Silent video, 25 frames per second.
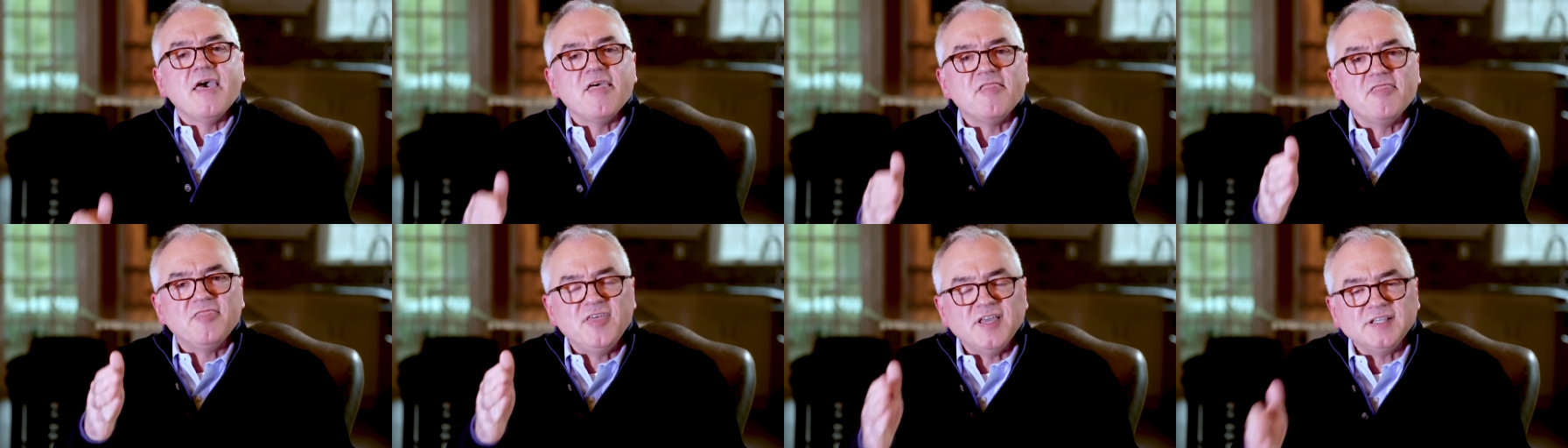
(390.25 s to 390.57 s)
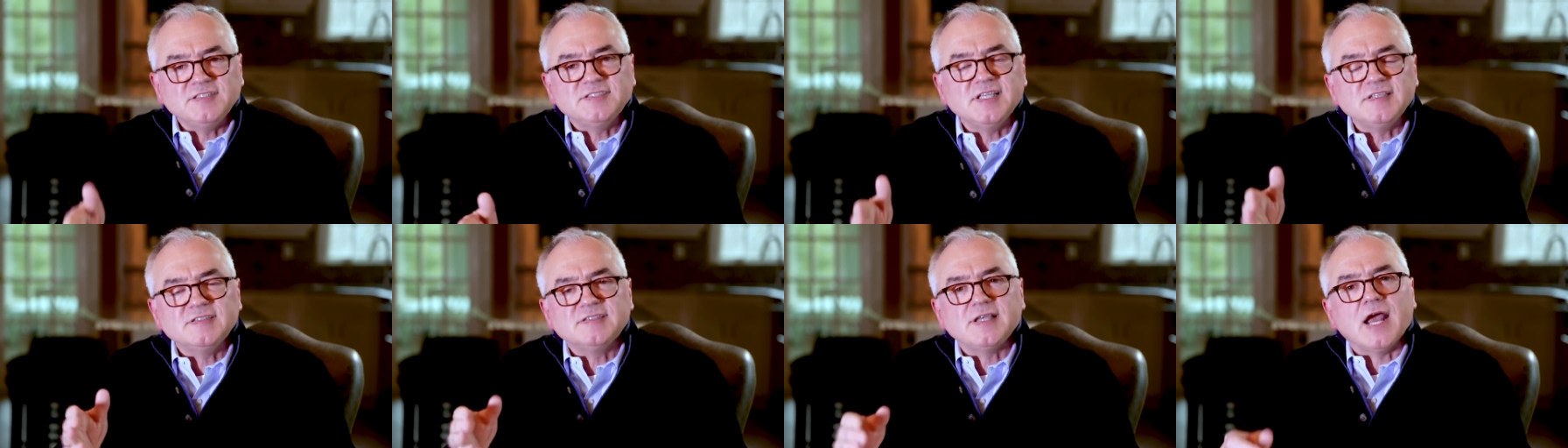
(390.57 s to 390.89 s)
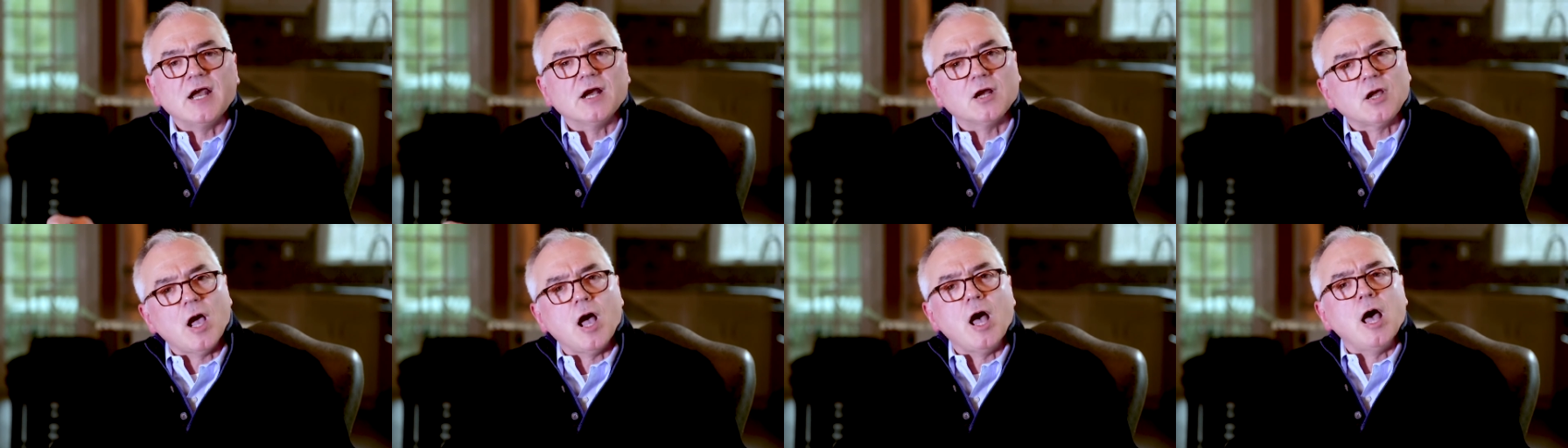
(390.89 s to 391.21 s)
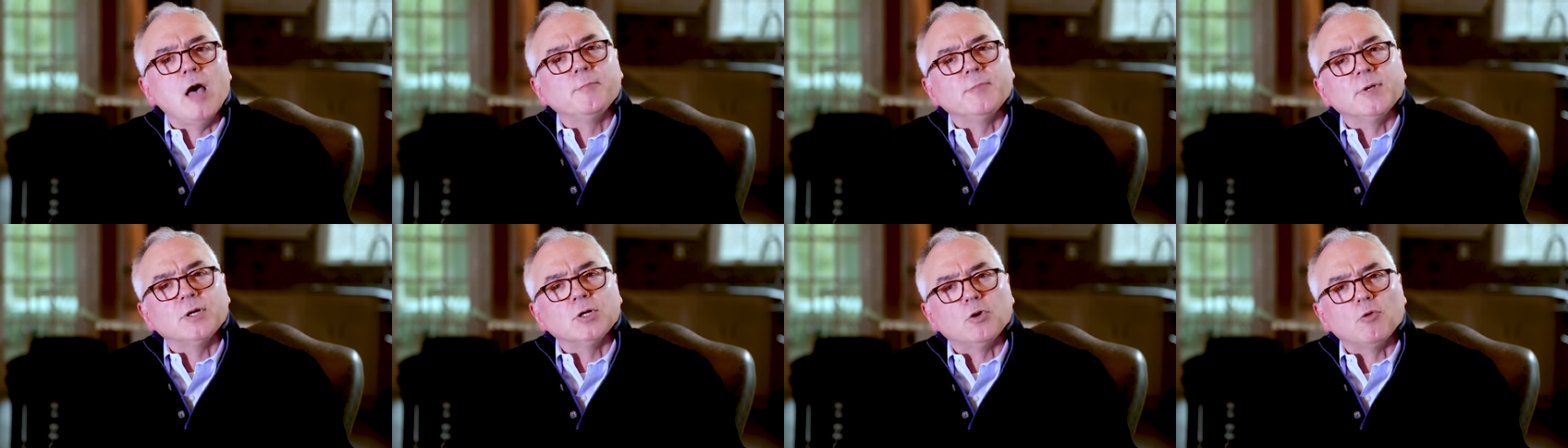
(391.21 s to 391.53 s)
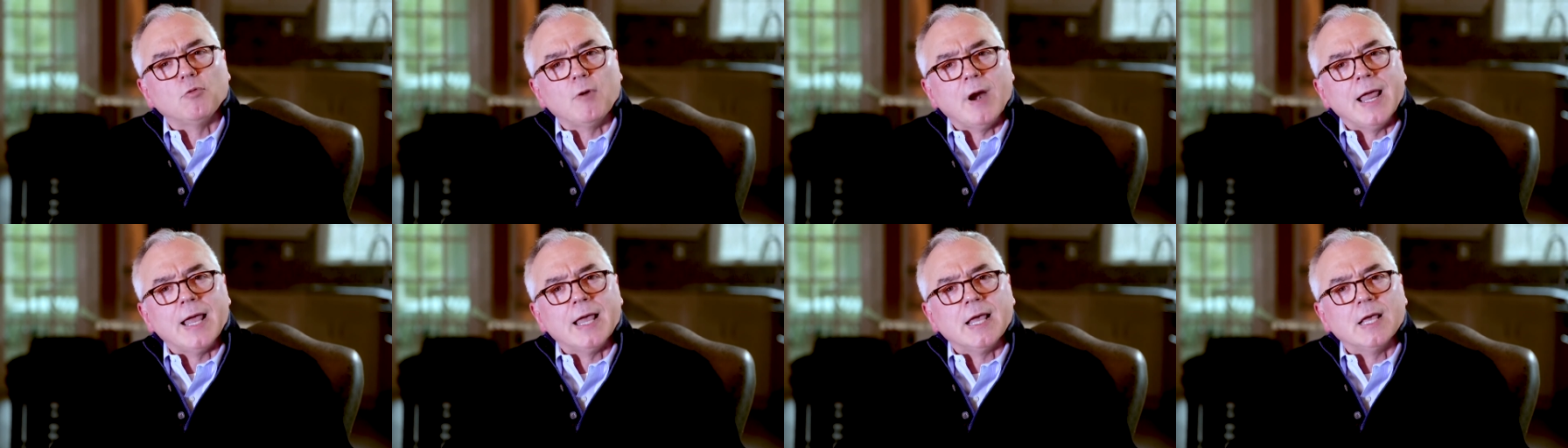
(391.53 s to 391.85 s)
This is our common
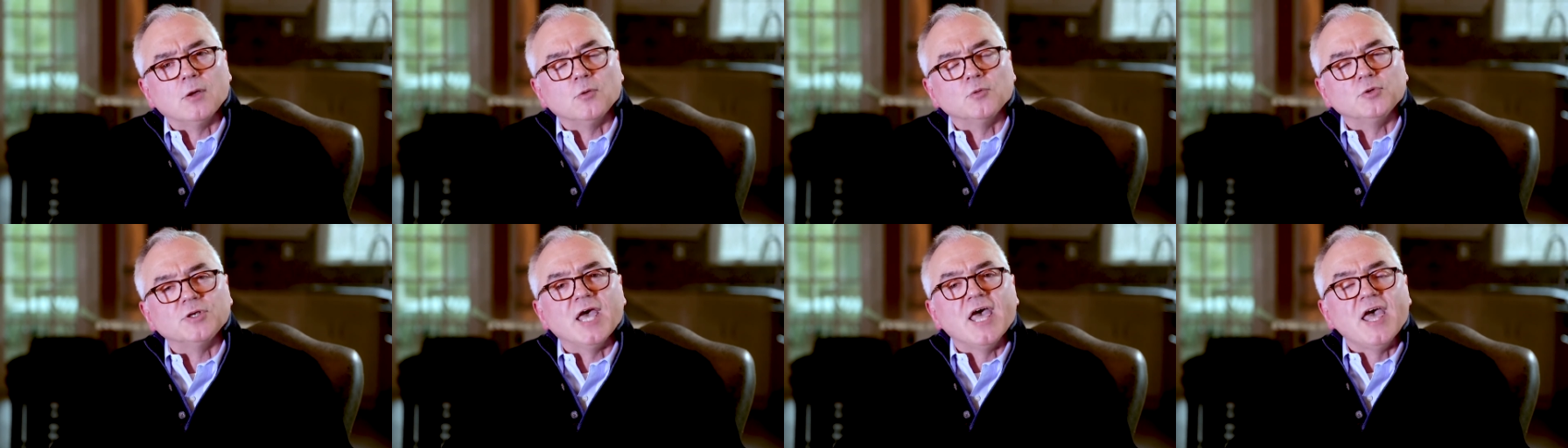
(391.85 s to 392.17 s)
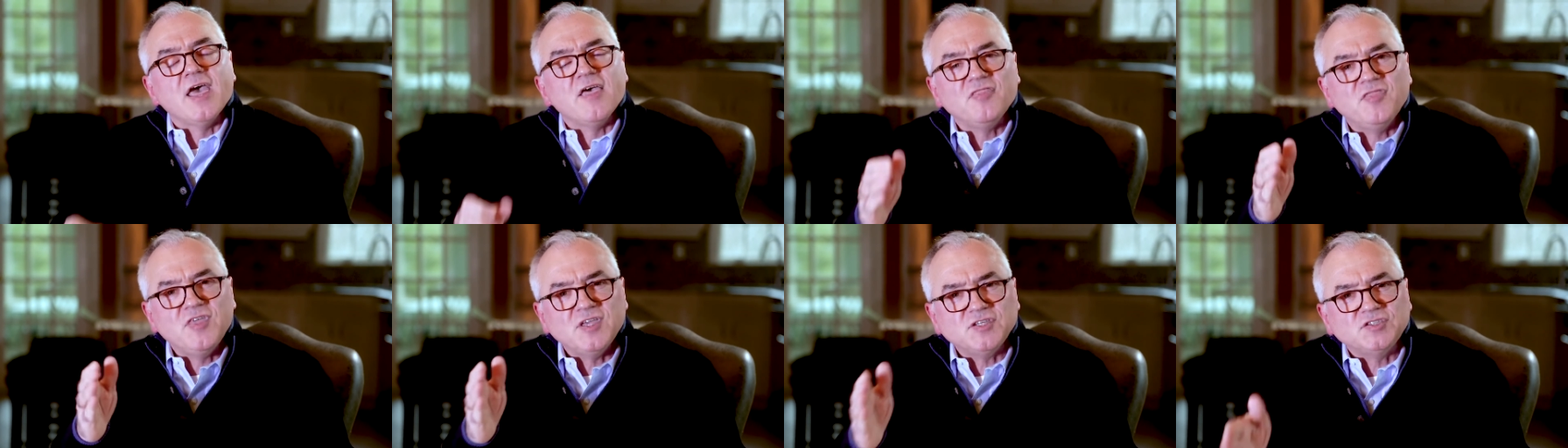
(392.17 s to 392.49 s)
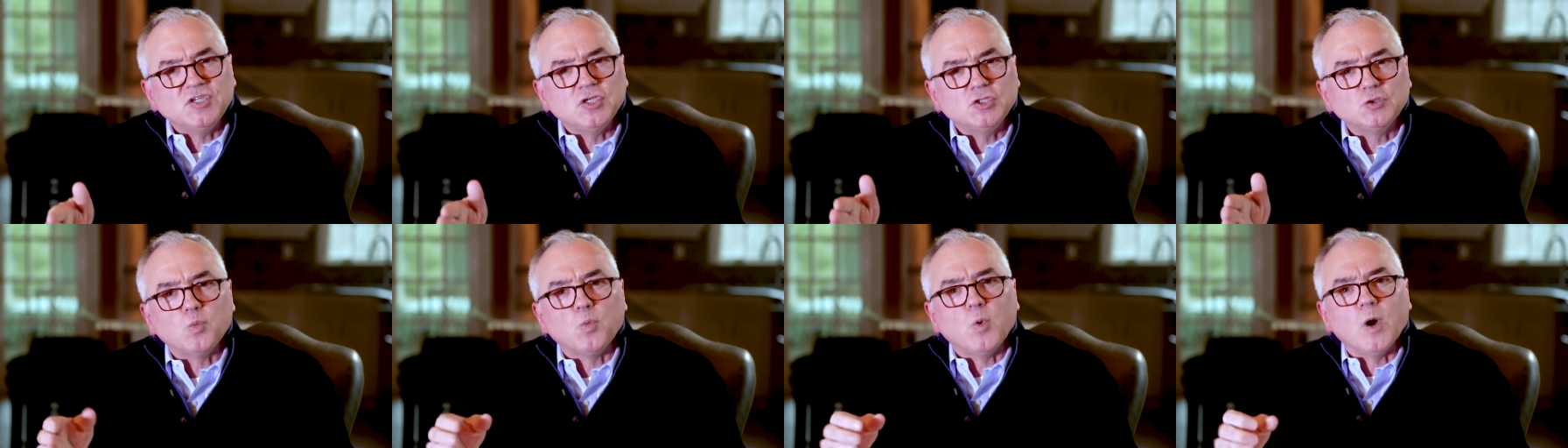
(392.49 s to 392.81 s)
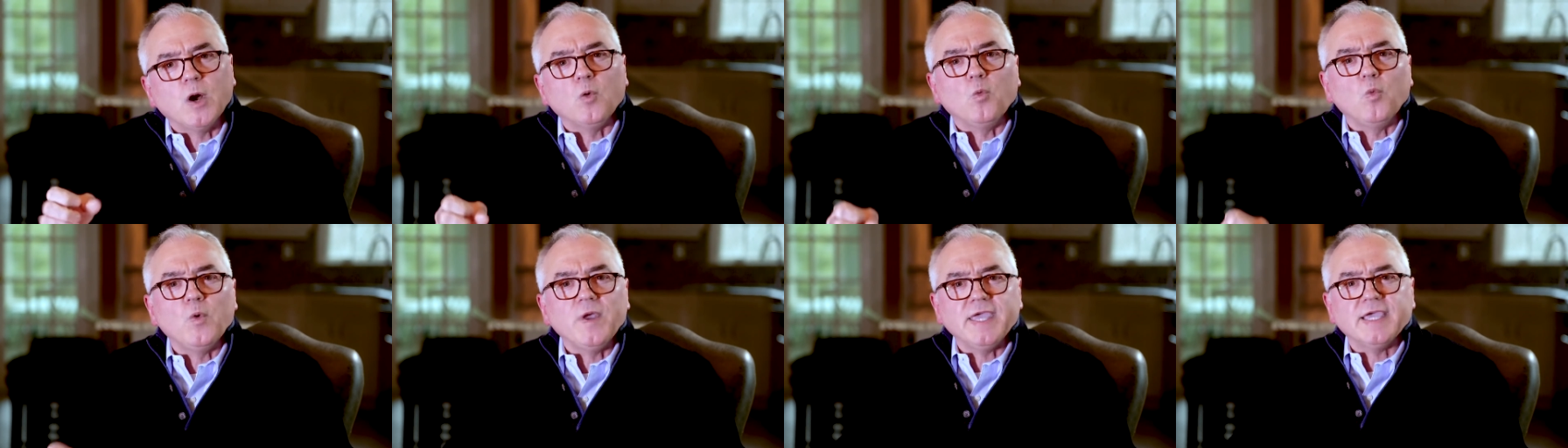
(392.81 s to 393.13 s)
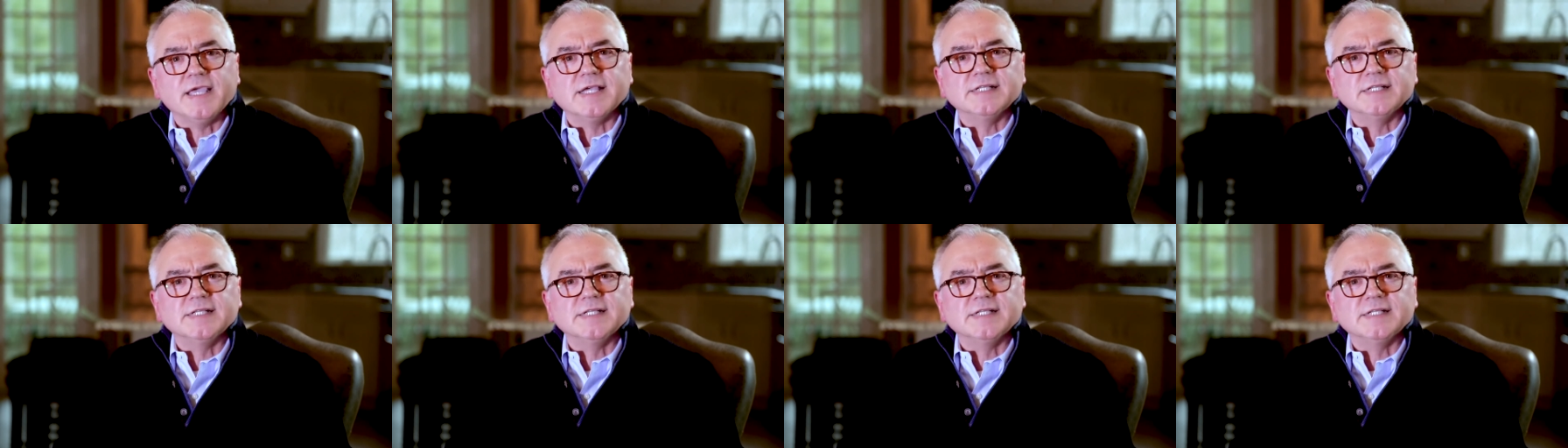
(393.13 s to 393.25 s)
ground. This is where we